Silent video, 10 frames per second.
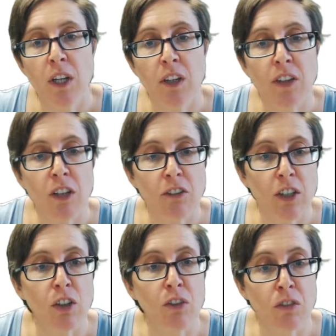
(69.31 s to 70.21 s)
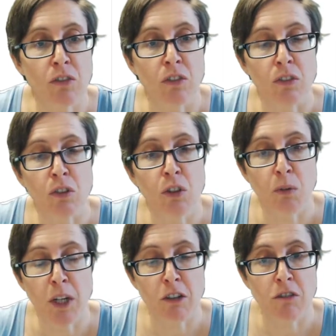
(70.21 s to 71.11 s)
is actually constant all the
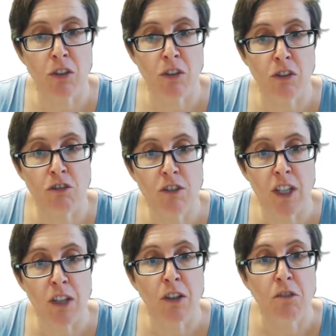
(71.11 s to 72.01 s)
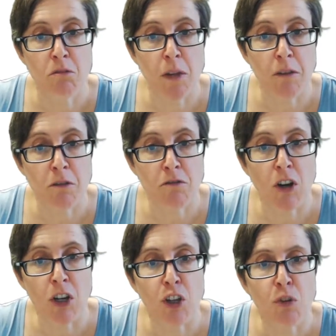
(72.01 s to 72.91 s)
way across the screen from left to
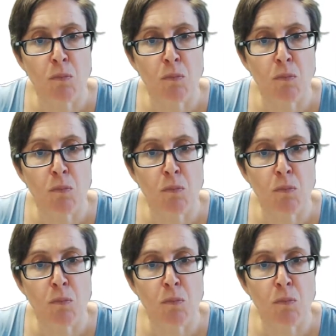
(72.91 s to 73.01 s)
right.